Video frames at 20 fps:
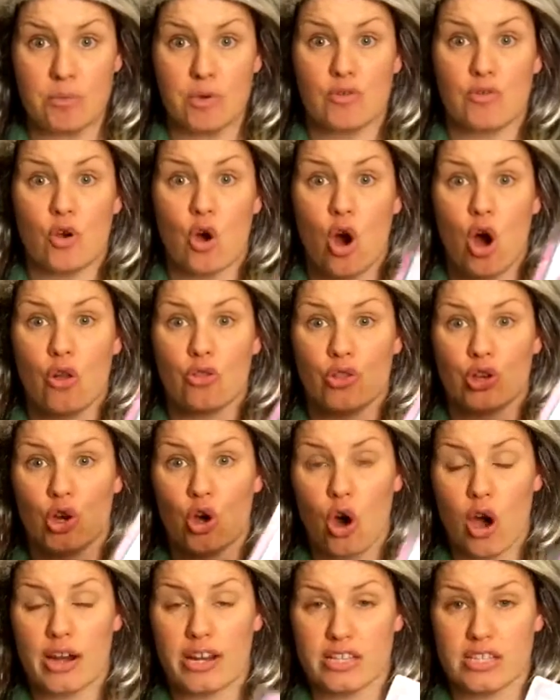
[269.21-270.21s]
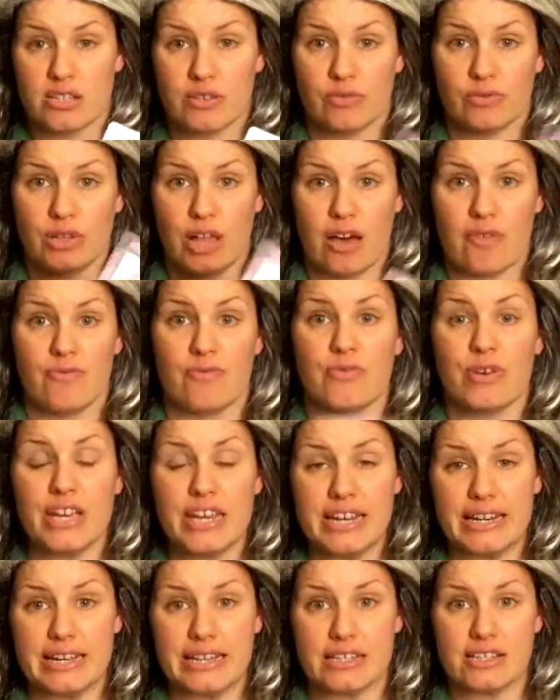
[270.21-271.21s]
We've got the goddess of love,
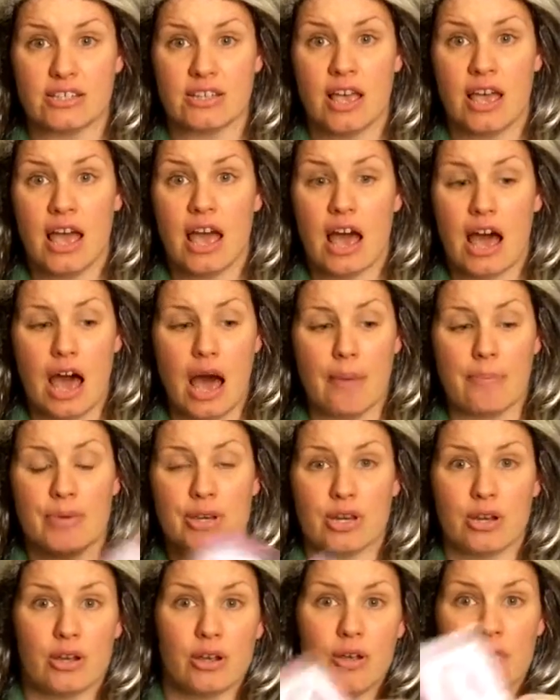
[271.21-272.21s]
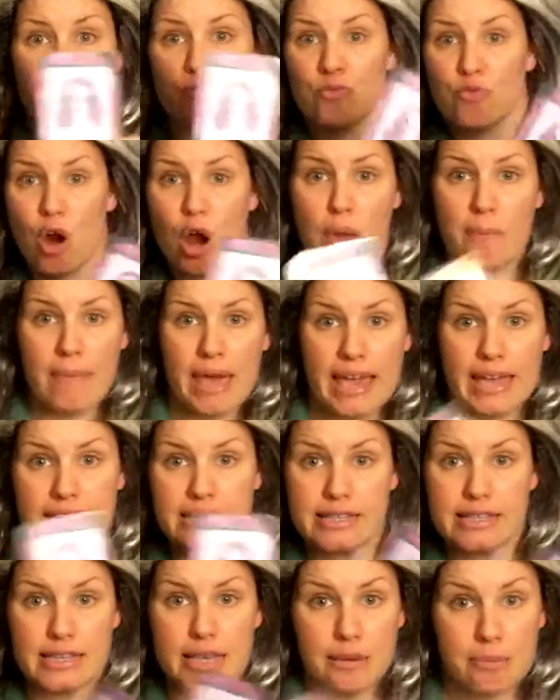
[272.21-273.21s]
Venus, a bit of
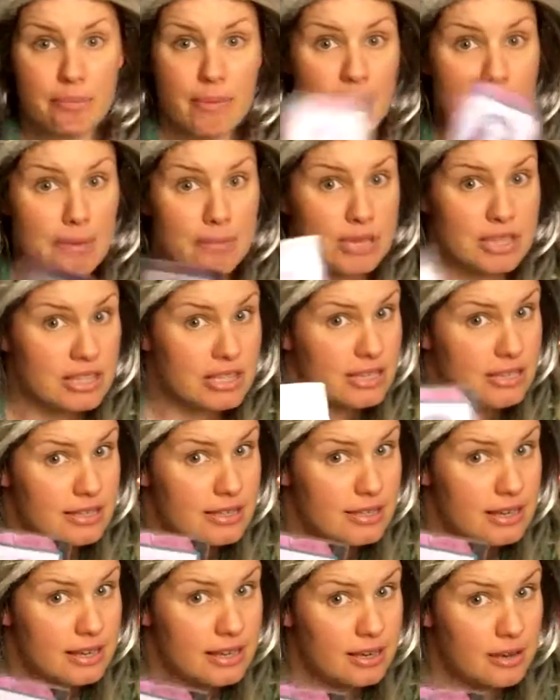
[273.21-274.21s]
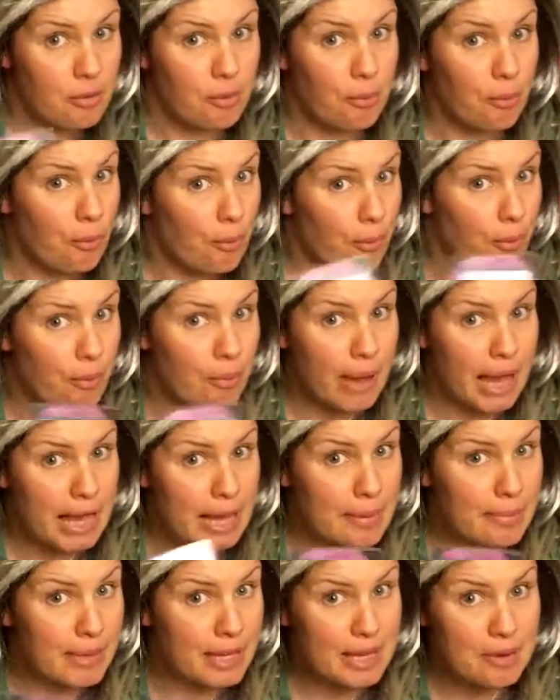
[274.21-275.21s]
romancing maybe this year.
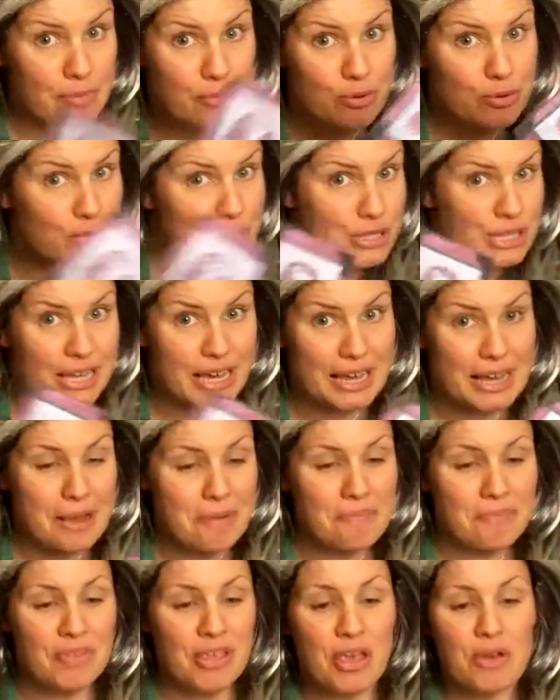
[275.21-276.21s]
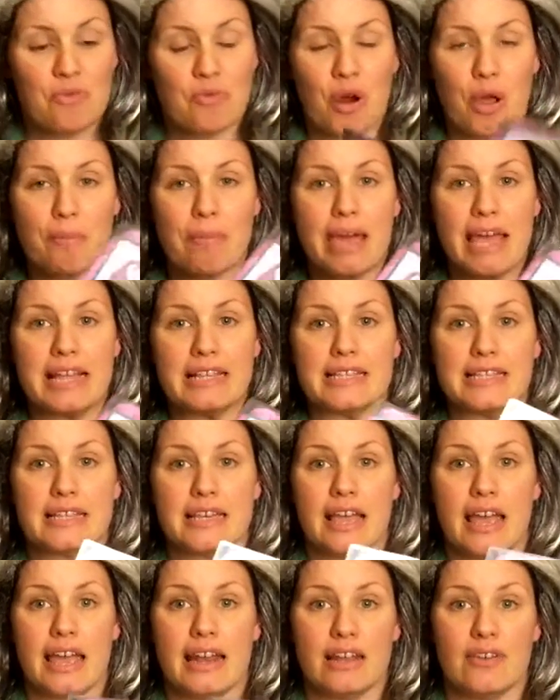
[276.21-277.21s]
Maybe, we'll see.
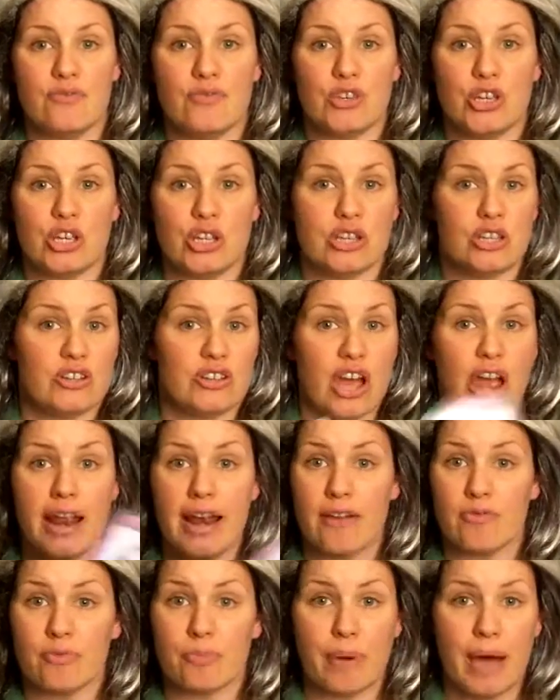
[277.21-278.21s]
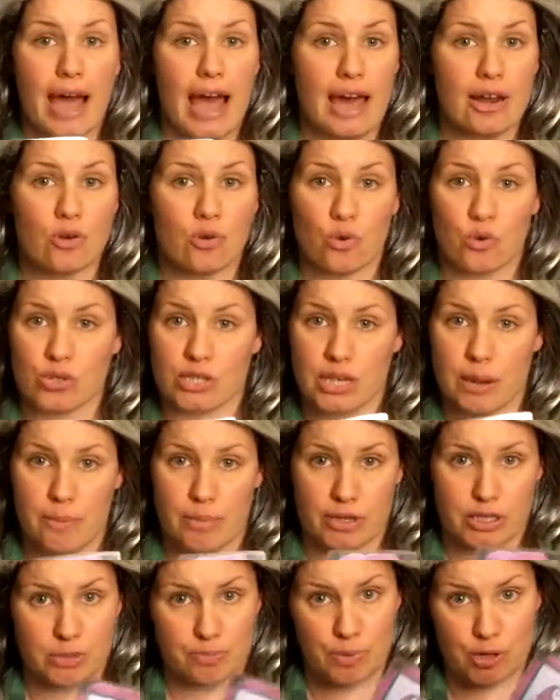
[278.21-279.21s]
Romancing, and if you don't have a partner or
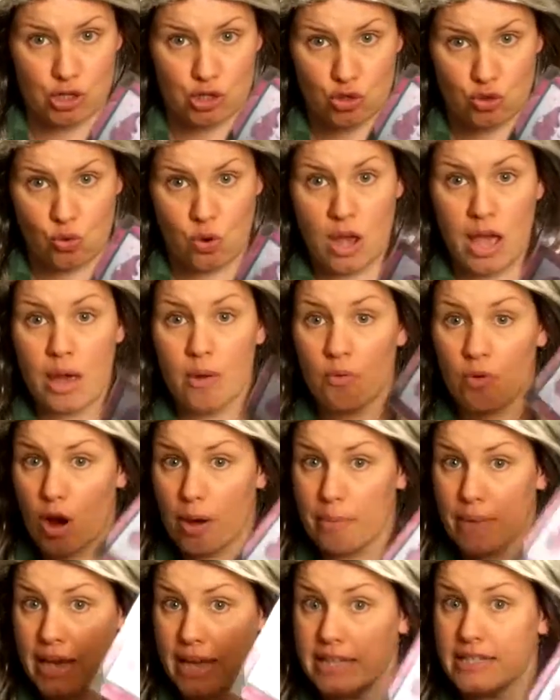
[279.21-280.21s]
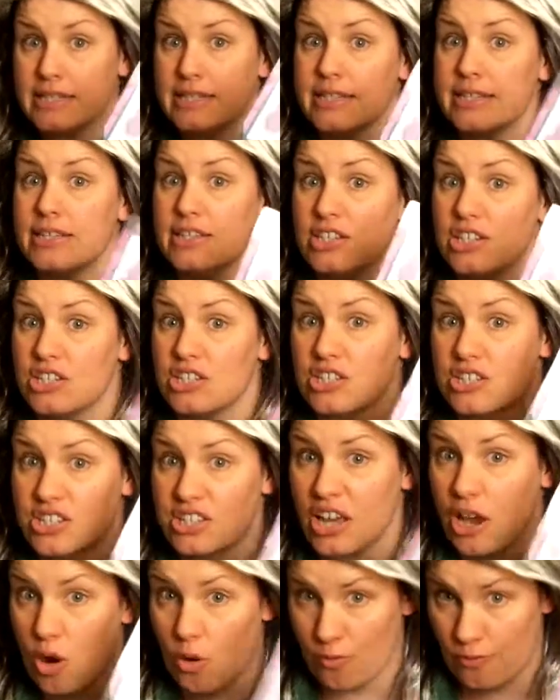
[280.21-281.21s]
someone special, romancing
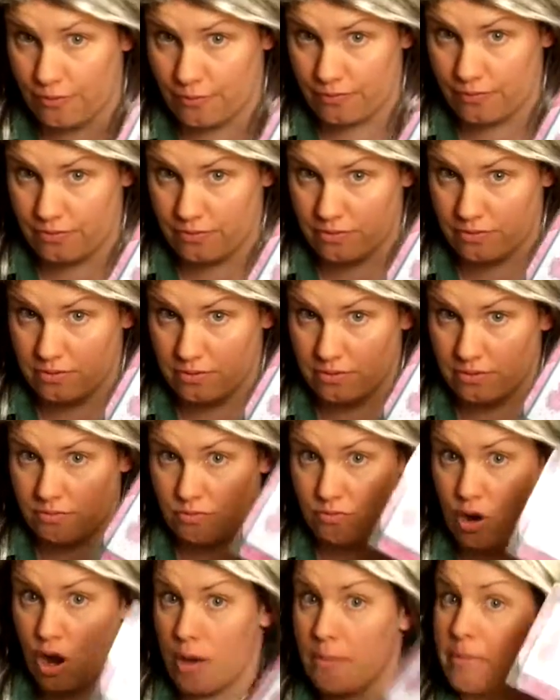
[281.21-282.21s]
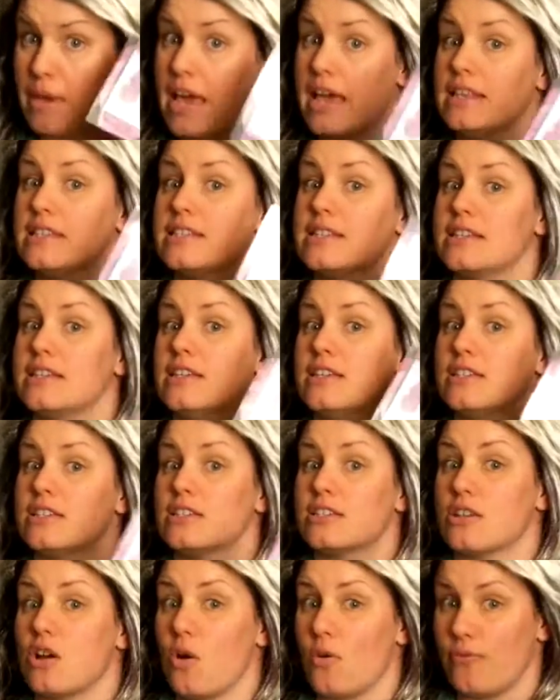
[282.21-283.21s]
yourself. Romancing
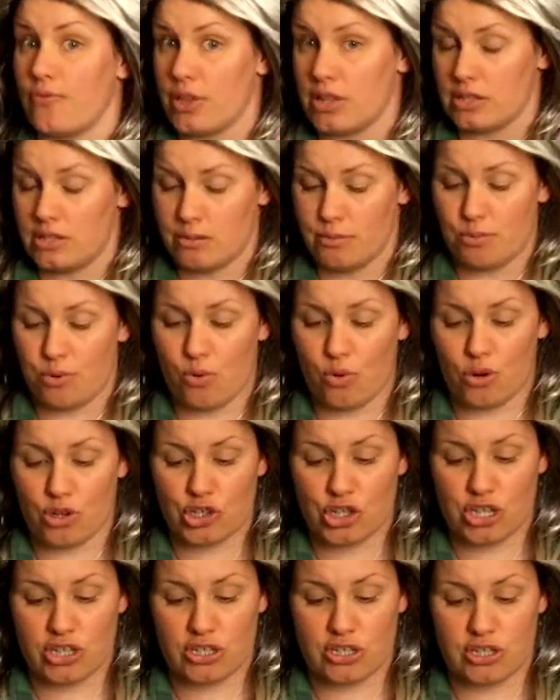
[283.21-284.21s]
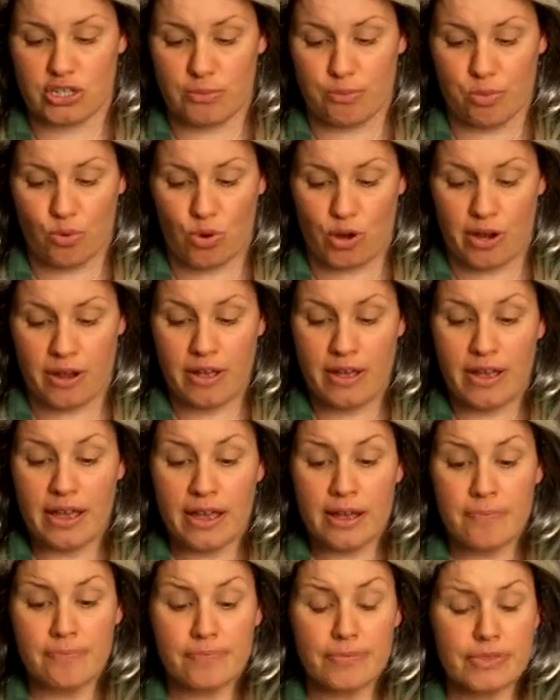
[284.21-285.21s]
yourself, that's important, just as important.
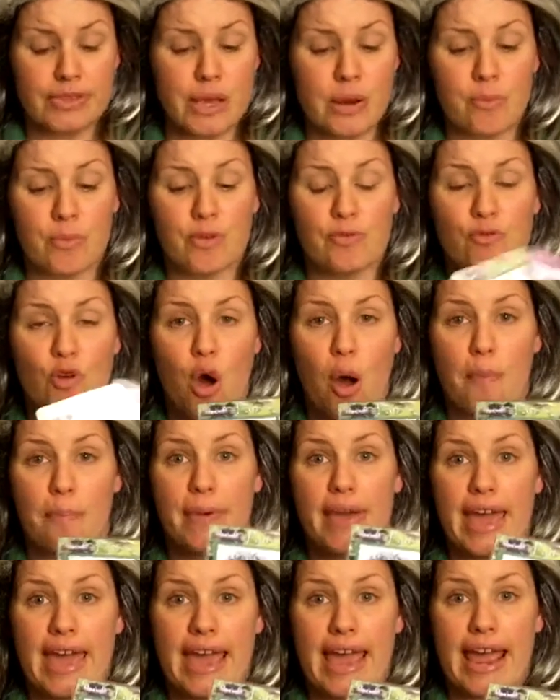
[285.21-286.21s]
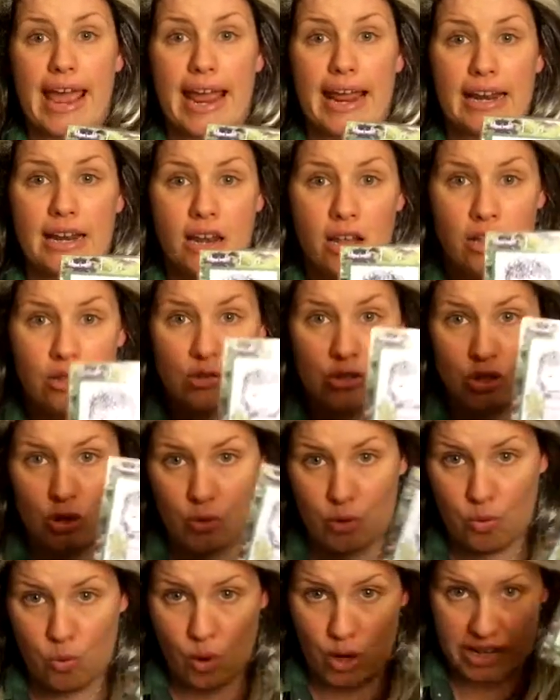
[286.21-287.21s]
And then we've got Pan, so
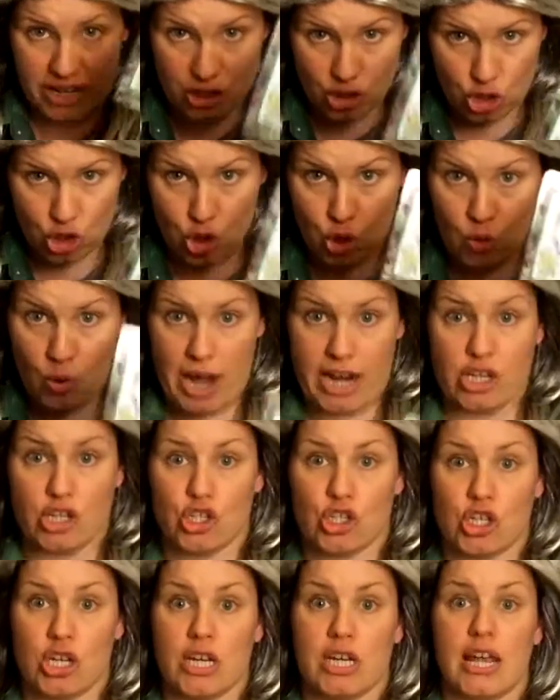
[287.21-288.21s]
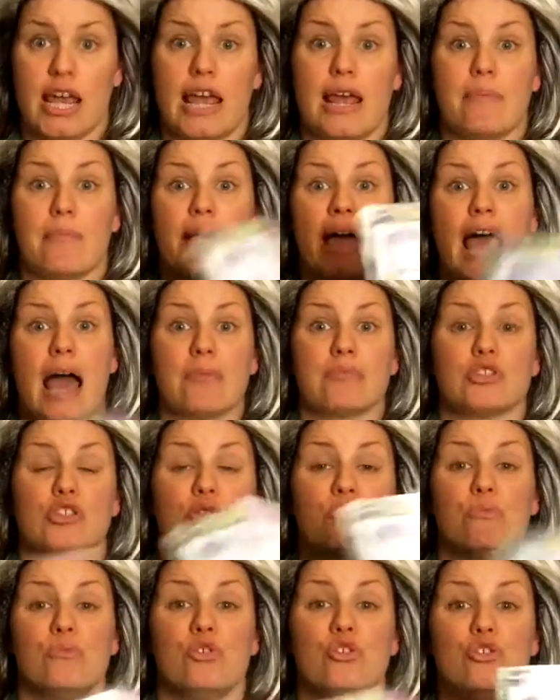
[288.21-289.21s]
we want integration and perhaps
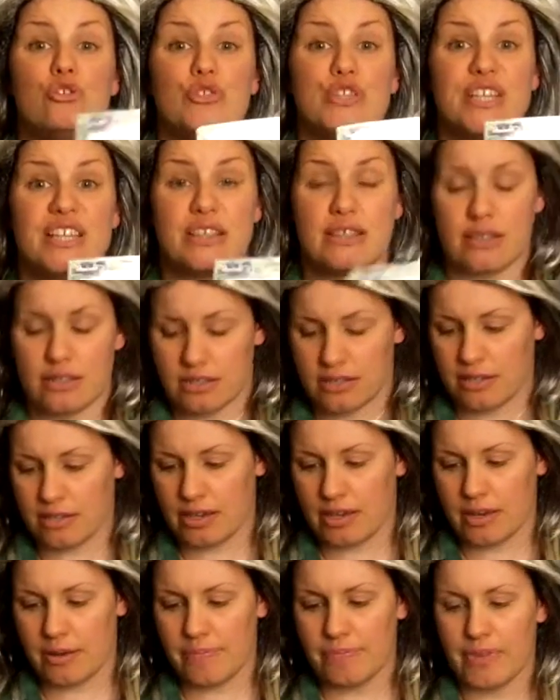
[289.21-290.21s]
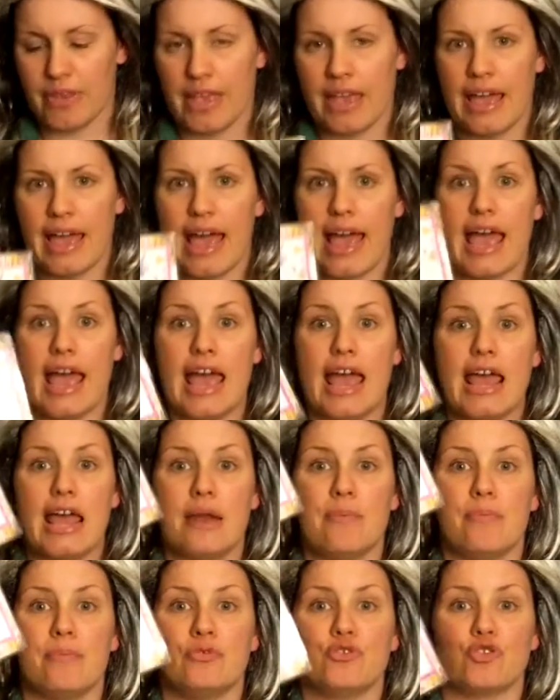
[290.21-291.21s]
some music this year,
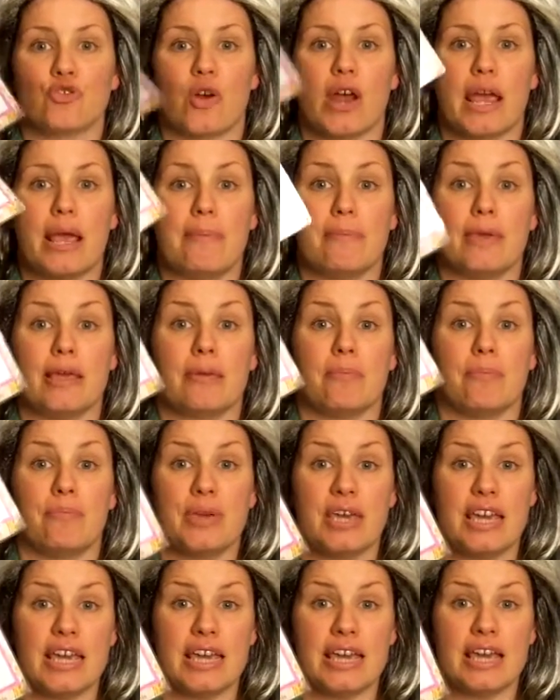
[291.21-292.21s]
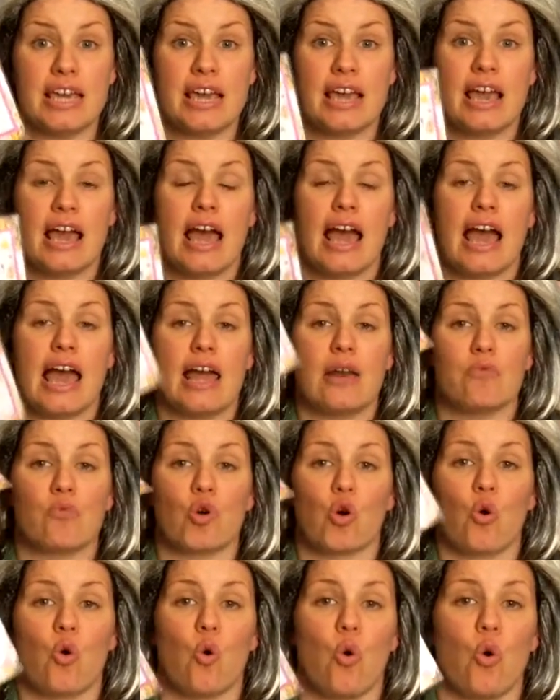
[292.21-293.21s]
and dreaming big and
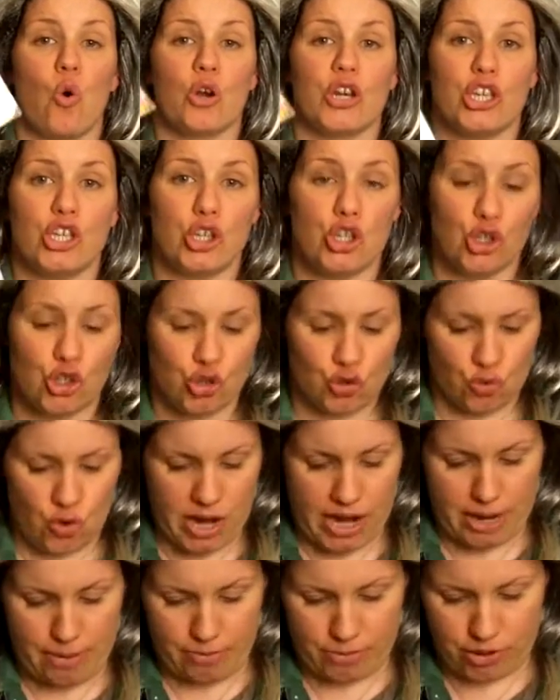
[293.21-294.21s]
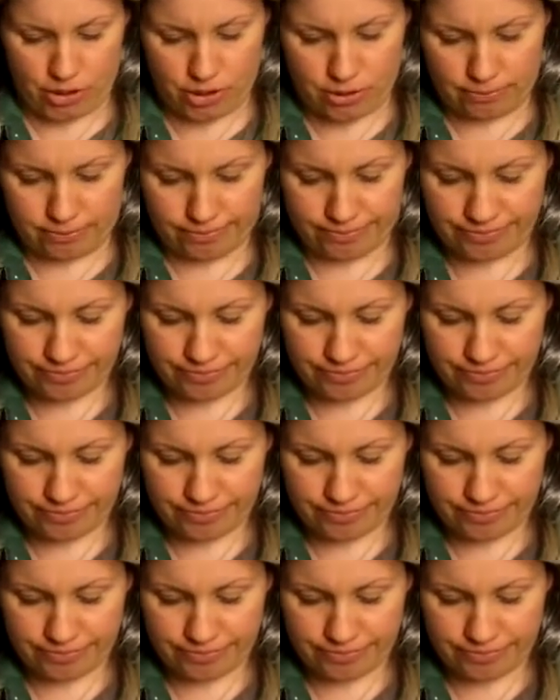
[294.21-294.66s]
recording your dreams.